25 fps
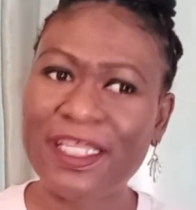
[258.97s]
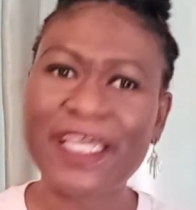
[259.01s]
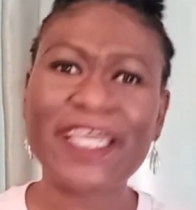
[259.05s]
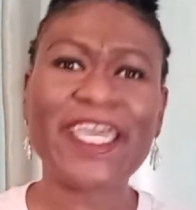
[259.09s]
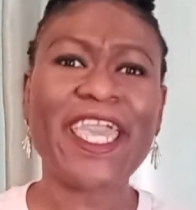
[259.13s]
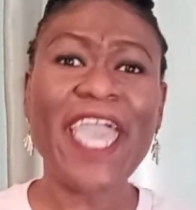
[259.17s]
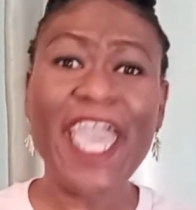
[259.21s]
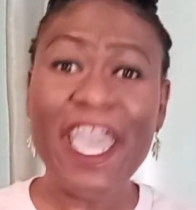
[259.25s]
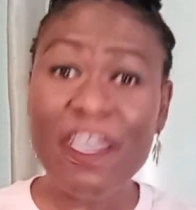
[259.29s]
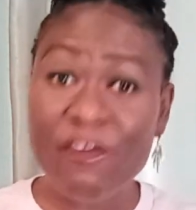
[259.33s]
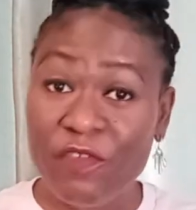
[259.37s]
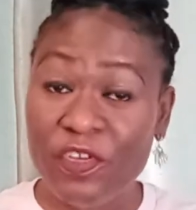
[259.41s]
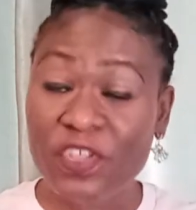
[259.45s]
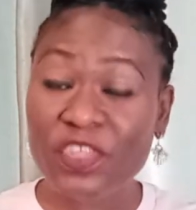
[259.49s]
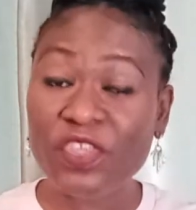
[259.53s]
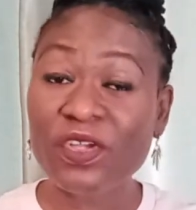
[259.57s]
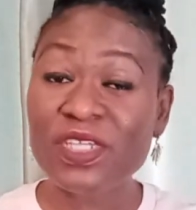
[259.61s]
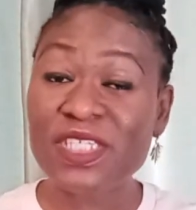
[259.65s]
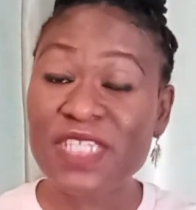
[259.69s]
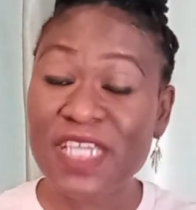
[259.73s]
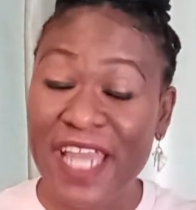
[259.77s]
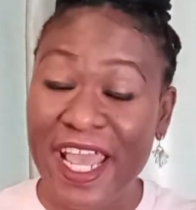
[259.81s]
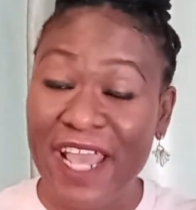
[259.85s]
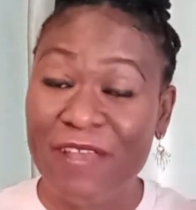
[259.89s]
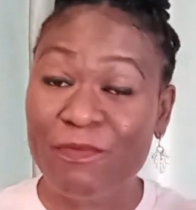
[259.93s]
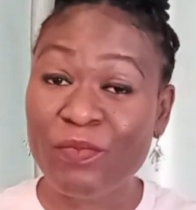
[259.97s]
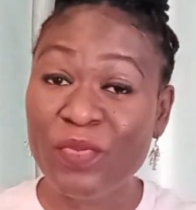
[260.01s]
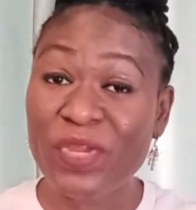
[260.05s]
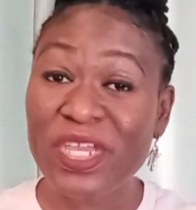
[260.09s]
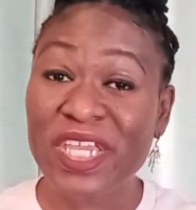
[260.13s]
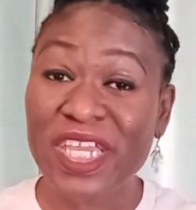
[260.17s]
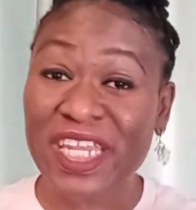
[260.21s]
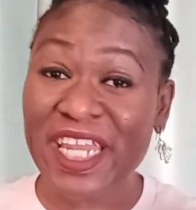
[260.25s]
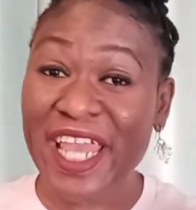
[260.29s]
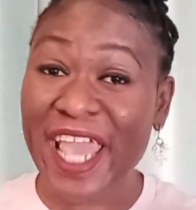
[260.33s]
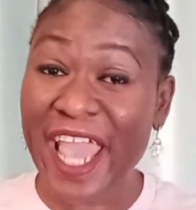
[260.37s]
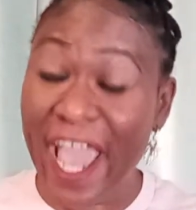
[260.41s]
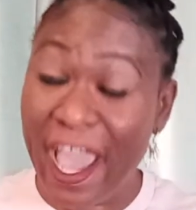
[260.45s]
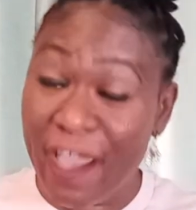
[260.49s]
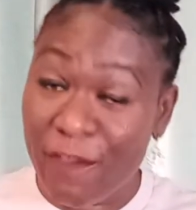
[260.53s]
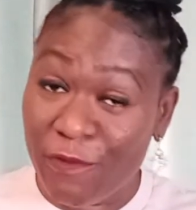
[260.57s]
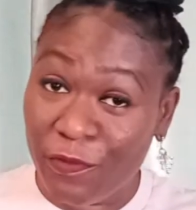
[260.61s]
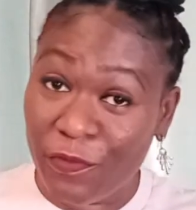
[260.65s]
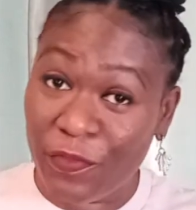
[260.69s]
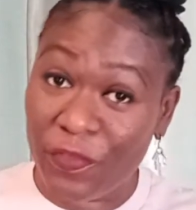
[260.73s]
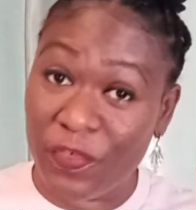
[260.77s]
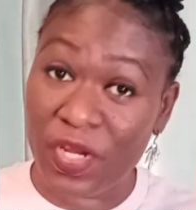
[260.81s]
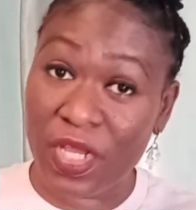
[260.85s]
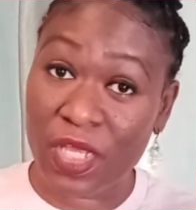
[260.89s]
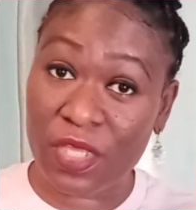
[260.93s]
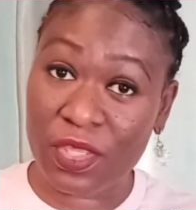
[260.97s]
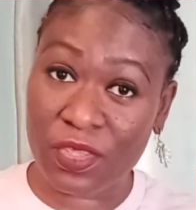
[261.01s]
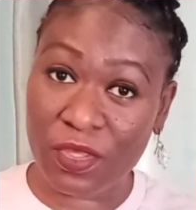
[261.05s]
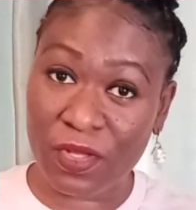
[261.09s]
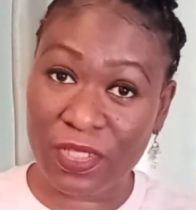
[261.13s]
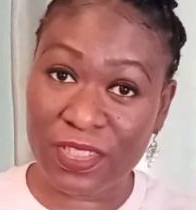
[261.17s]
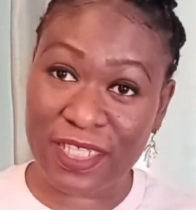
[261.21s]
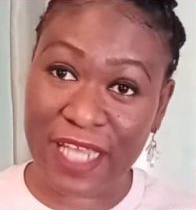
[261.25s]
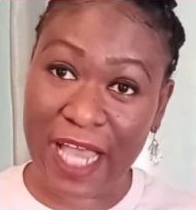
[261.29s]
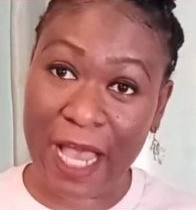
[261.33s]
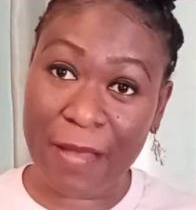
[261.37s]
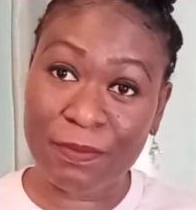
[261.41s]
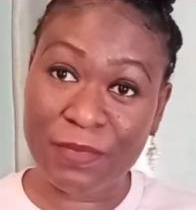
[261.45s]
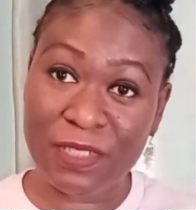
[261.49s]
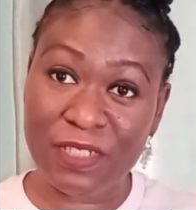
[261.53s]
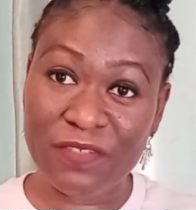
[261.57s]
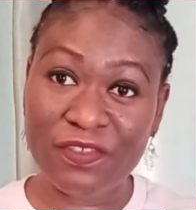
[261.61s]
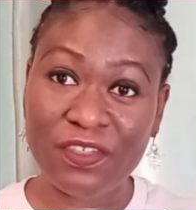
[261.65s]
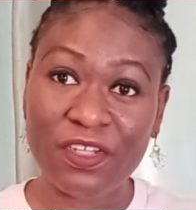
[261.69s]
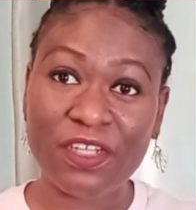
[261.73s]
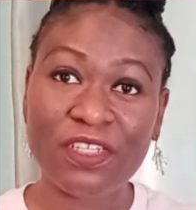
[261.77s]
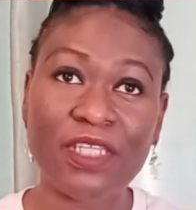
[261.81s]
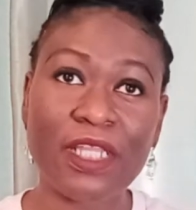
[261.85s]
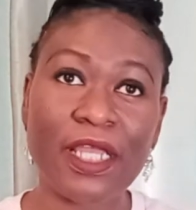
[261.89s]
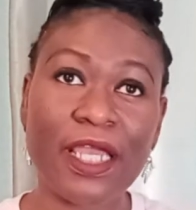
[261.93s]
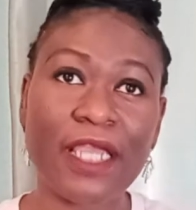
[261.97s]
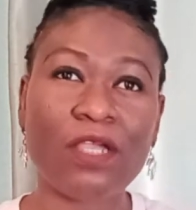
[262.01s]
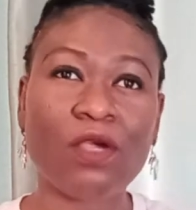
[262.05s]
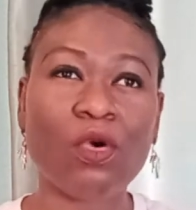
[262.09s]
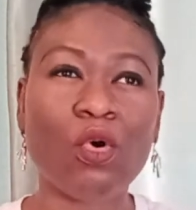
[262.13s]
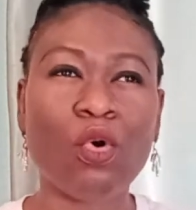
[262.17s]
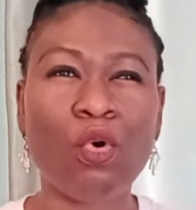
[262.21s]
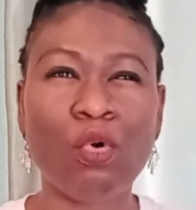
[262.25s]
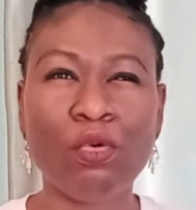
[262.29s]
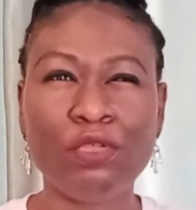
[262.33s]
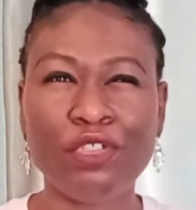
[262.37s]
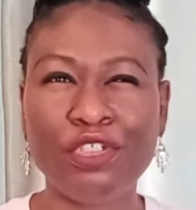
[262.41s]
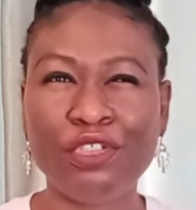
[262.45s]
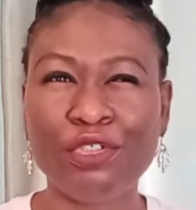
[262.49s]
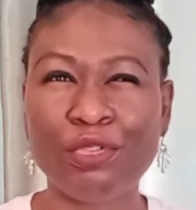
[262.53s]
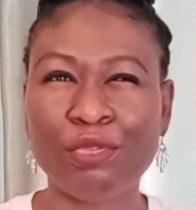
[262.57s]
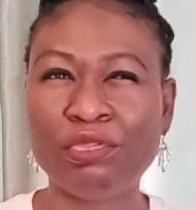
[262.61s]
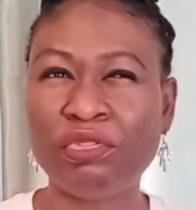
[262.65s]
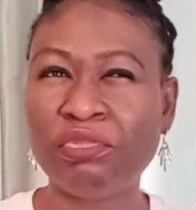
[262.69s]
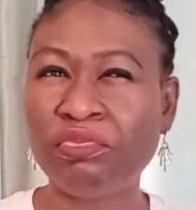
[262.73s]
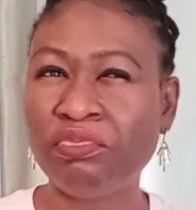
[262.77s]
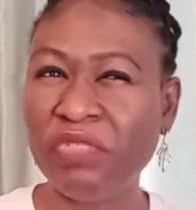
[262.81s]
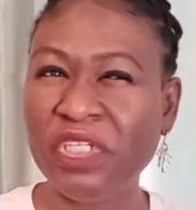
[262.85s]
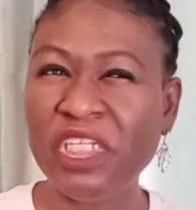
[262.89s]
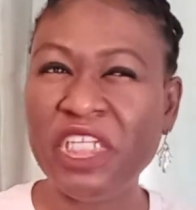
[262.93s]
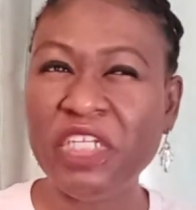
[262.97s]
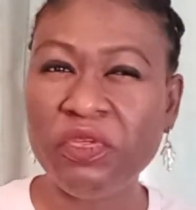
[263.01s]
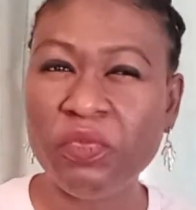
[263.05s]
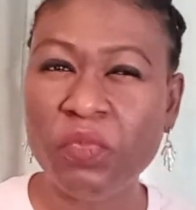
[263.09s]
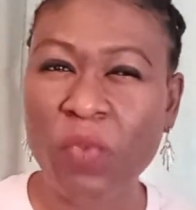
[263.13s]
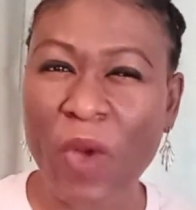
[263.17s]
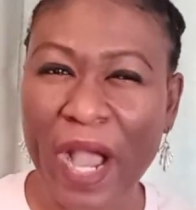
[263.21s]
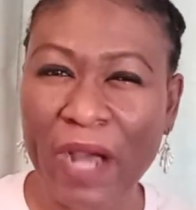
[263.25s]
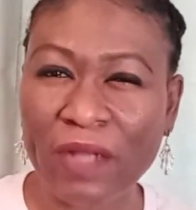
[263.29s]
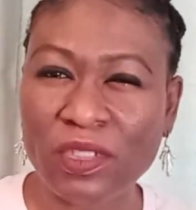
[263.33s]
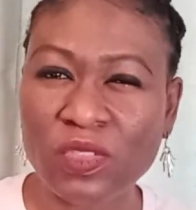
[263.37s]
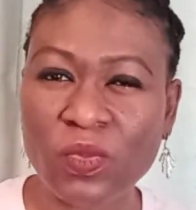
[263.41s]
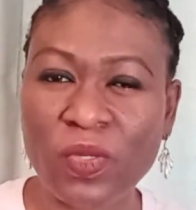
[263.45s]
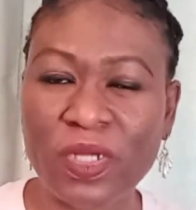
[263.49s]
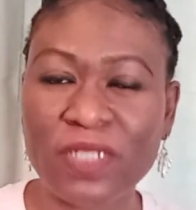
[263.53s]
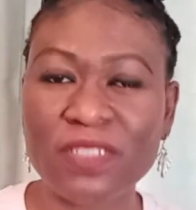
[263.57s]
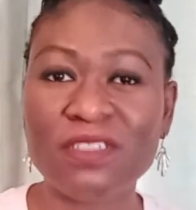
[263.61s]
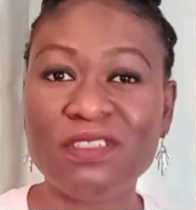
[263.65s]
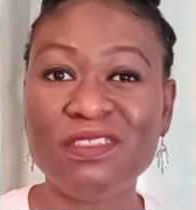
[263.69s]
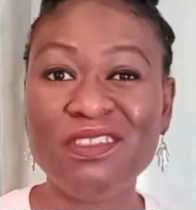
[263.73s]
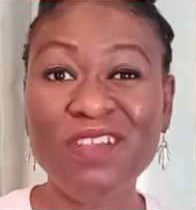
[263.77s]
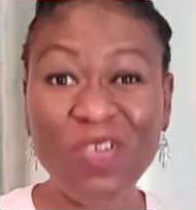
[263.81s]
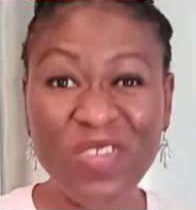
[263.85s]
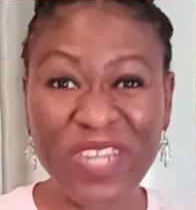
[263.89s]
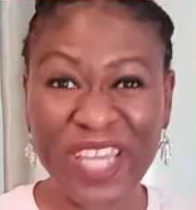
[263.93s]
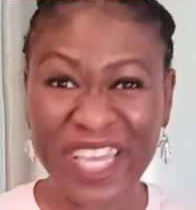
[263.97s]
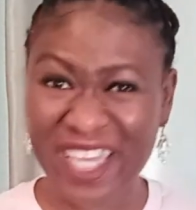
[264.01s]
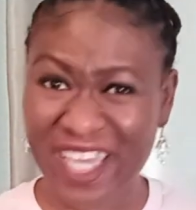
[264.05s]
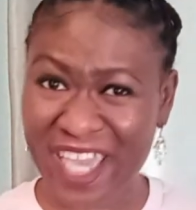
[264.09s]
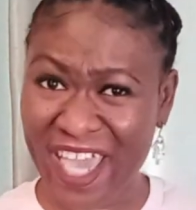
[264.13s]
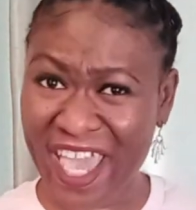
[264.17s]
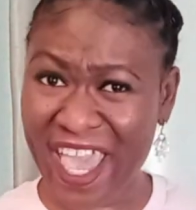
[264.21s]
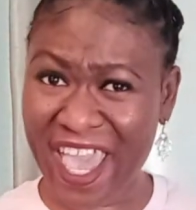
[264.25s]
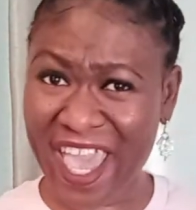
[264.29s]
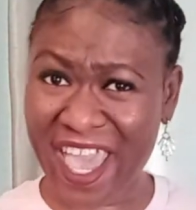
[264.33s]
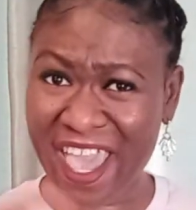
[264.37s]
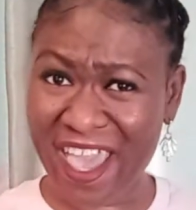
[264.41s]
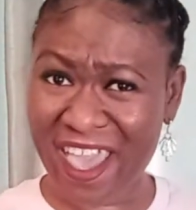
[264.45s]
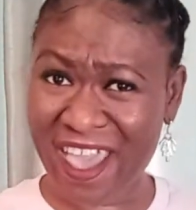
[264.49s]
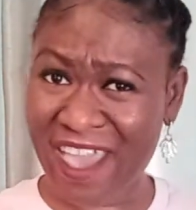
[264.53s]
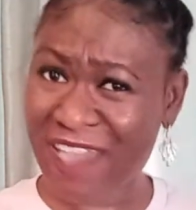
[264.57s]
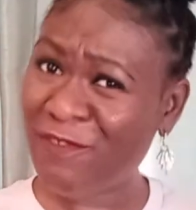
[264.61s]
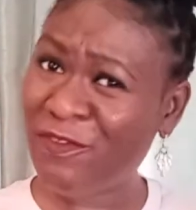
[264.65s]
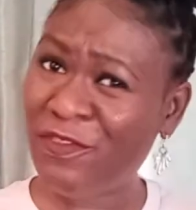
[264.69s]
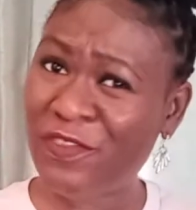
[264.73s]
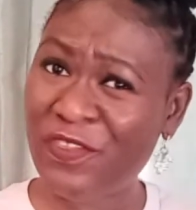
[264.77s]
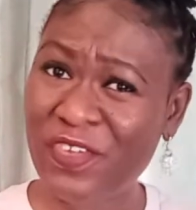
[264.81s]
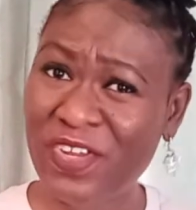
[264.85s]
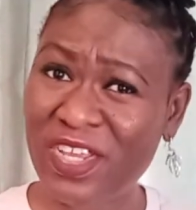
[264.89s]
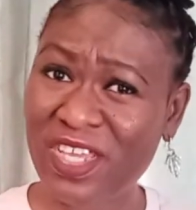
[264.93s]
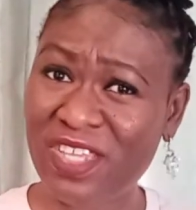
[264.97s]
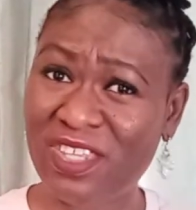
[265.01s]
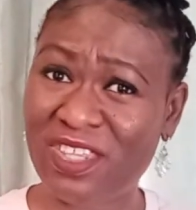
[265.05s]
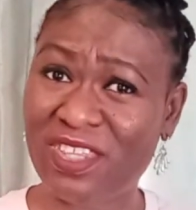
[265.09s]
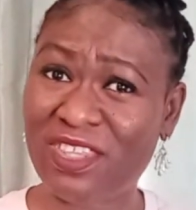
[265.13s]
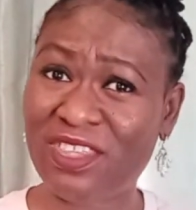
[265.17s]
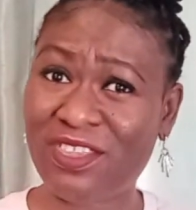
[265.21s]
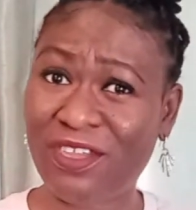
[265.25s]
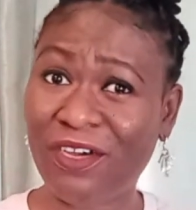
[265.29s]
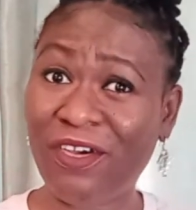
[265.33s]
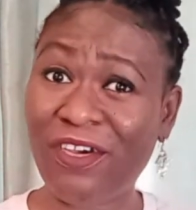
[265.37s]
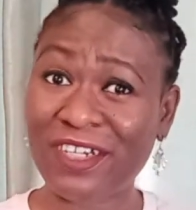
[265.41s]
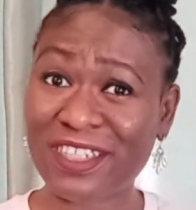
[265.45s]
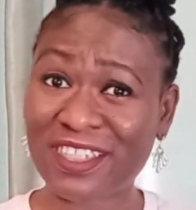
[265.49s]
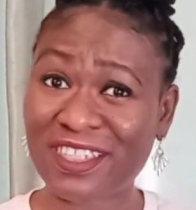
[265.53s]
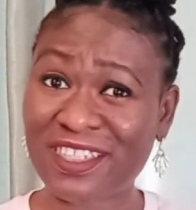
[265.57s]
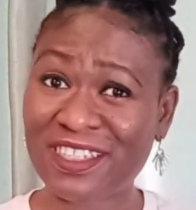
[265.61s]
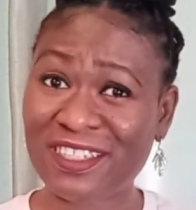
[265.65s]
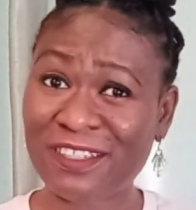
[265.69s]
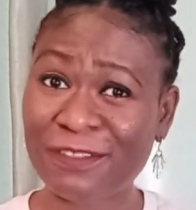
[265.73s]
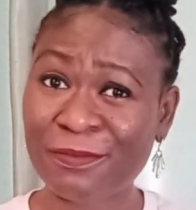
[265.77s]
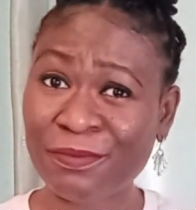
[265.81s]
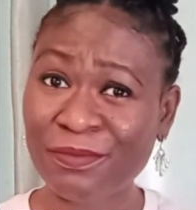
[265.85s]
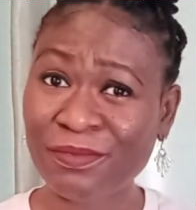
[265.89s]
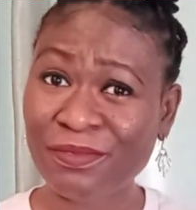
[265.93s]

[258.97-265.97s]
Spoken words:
Like every thought, bringing every thought captive, not like, oh, you know, the really wild ones. No, like every thought.